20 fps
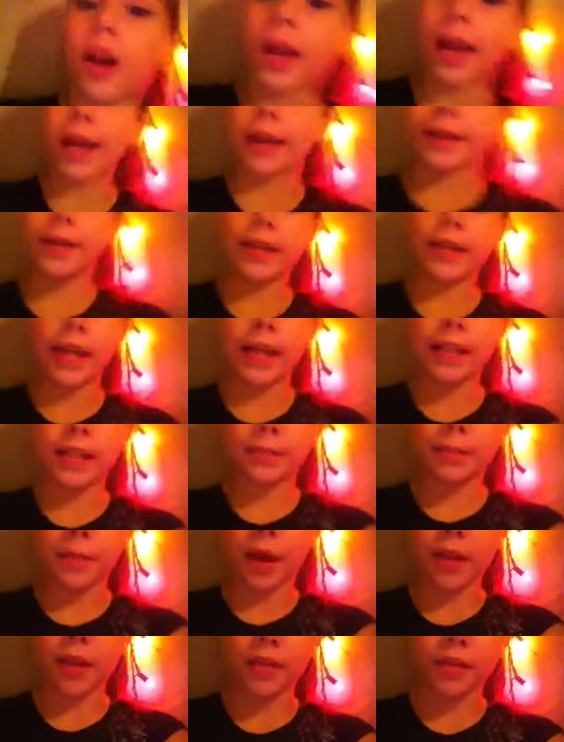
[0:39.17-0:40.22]
okay, next
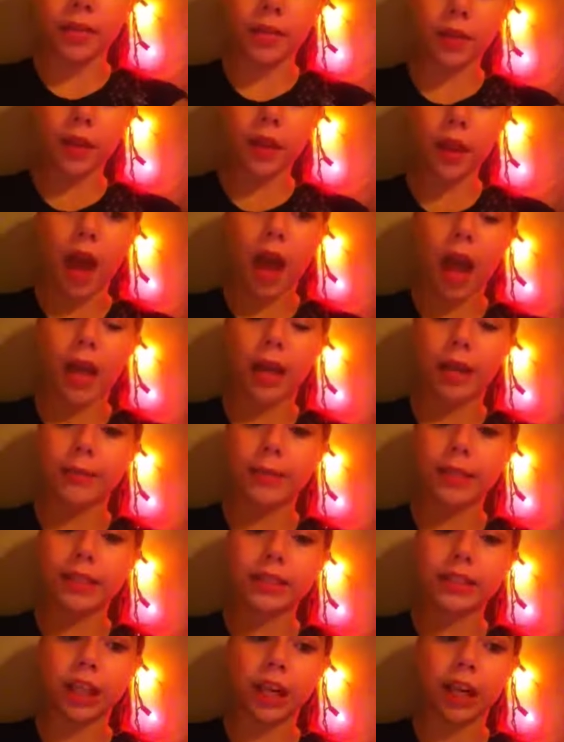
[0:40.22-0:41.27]
month, I'm going to
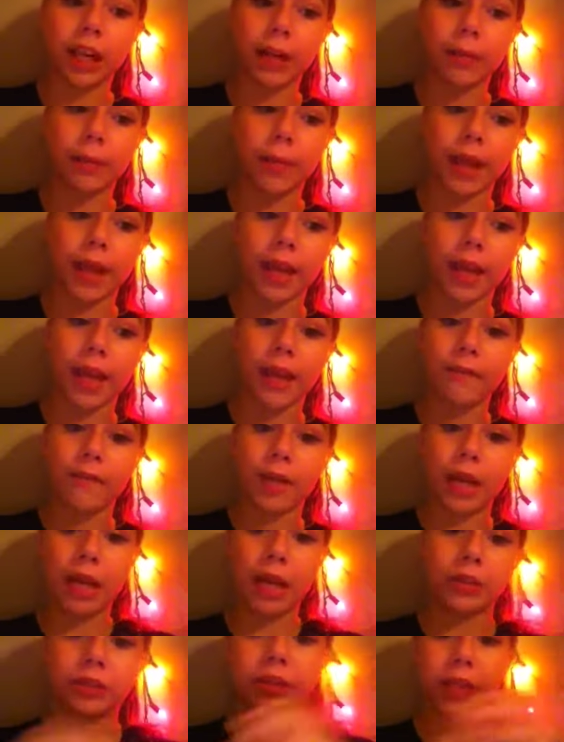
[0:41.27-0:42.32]
be starting making
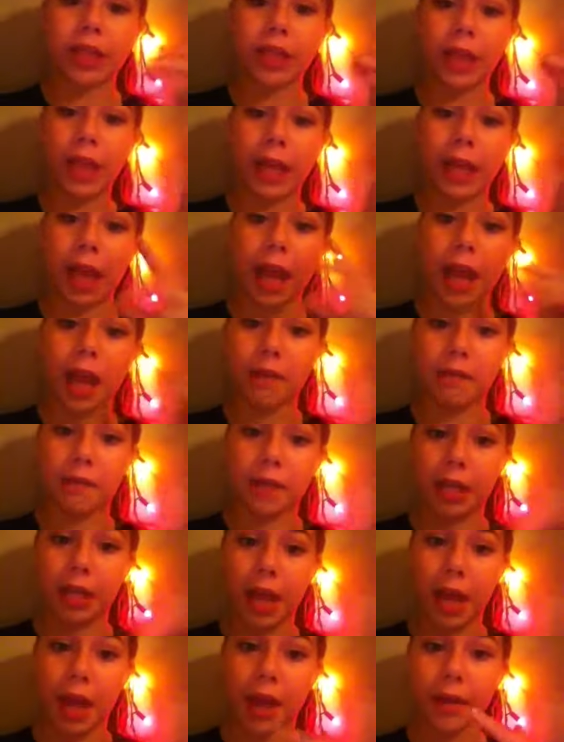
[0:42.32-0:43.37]
videos like
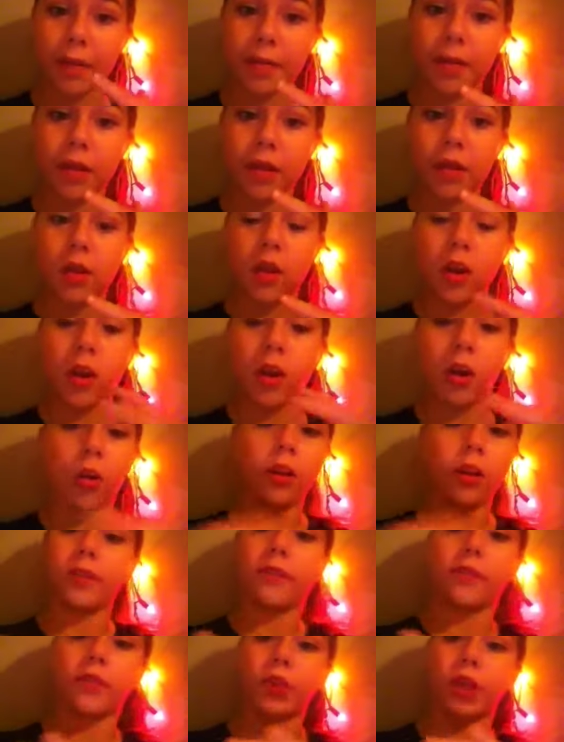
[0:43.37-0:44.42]
every day,
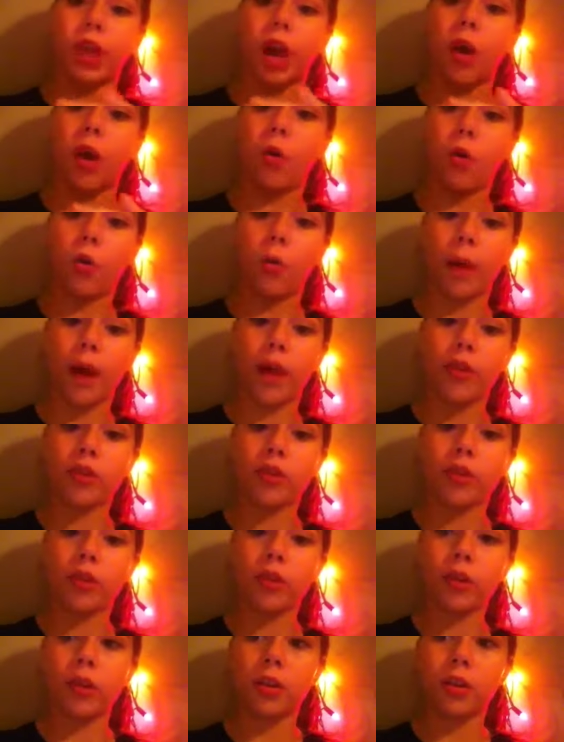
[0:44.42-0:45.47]
only for that whole month.
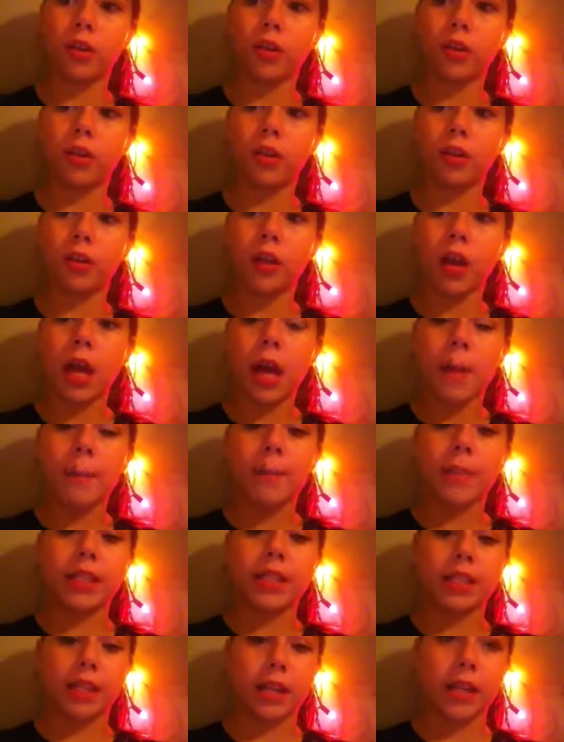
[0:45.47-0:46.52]

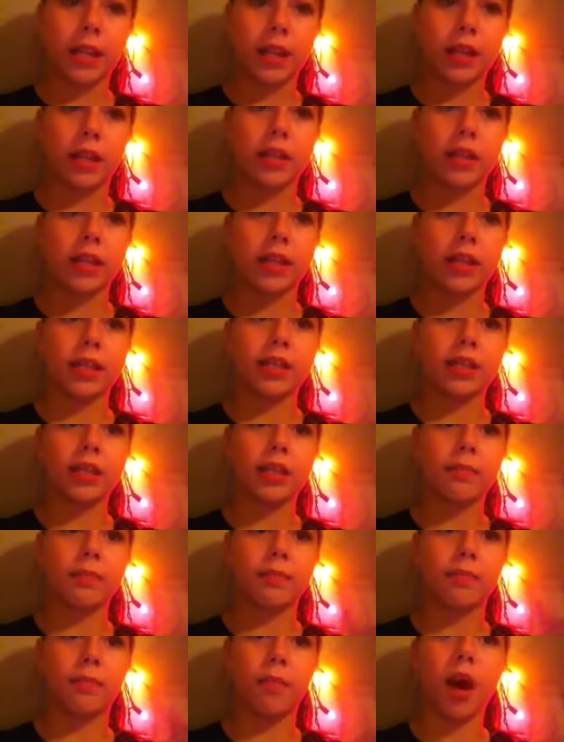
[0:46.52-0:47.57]
But today,
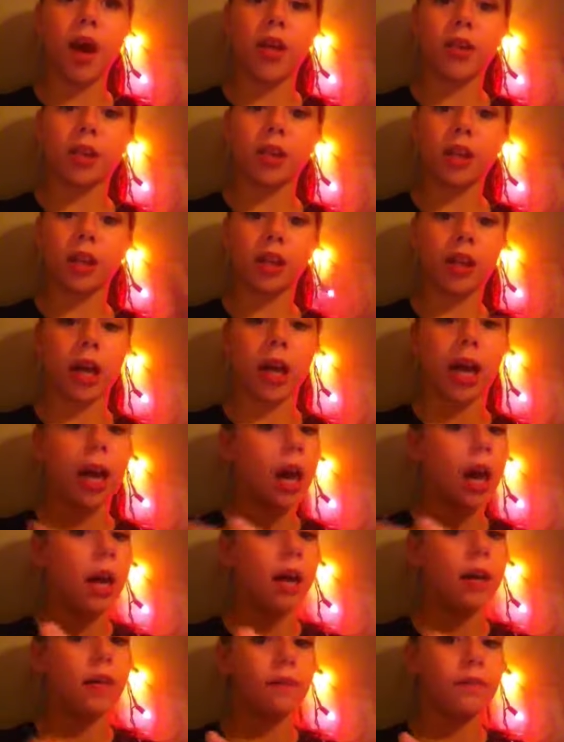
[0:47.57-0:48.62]
this month
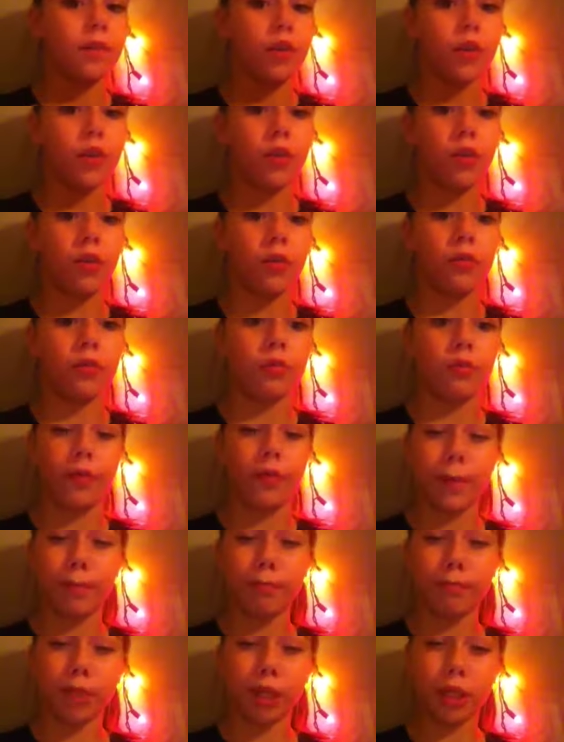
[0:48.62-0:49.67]
of
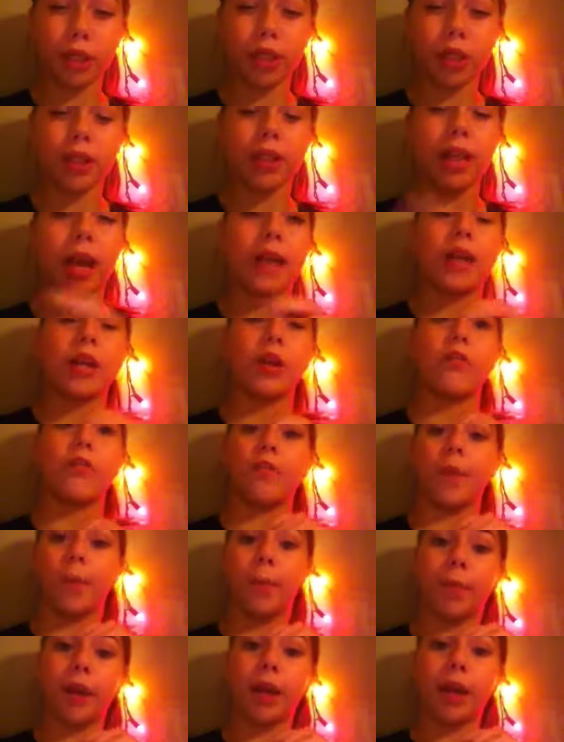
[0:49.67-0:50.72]
November, yeah,
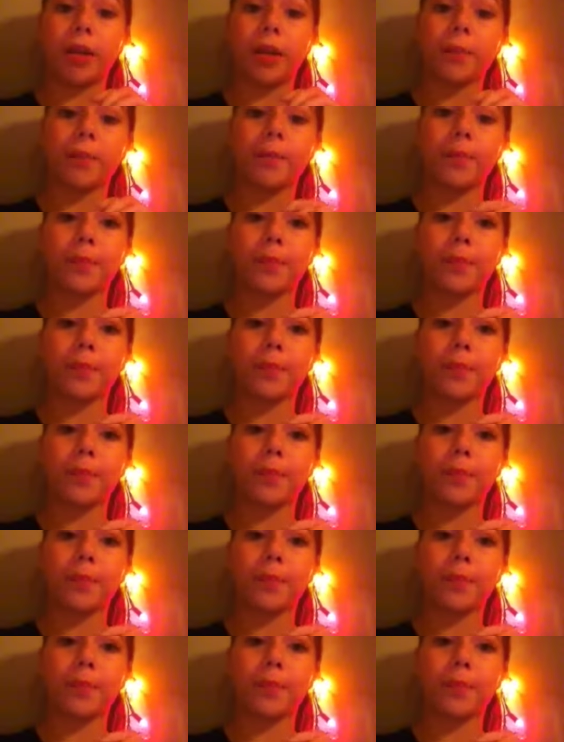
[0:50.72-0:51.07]
November,